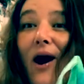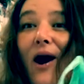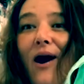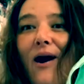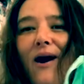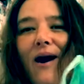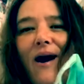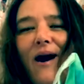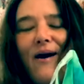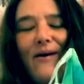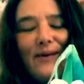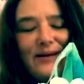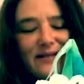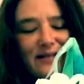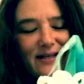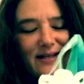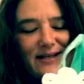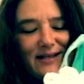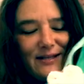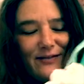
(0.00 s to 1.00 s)
Oh,
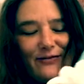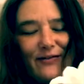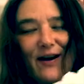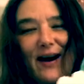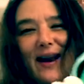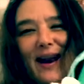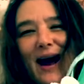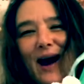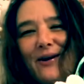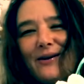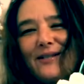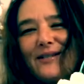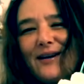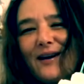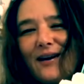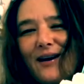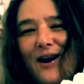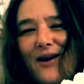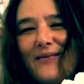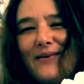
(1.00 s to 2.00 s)
isn't this fun how it's all
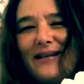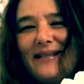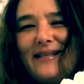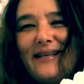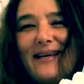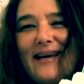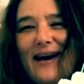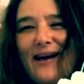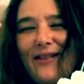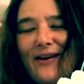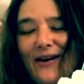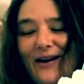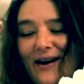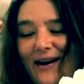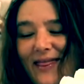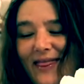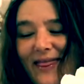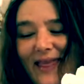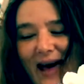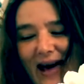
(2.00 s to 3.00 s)
coming together?
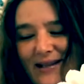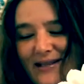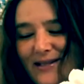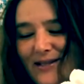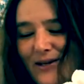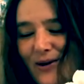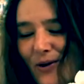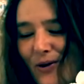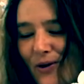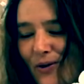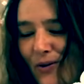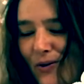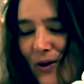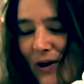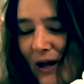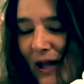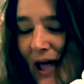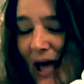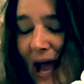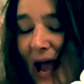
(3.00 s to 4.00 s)
That's so
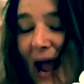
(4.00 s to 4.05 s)
cool.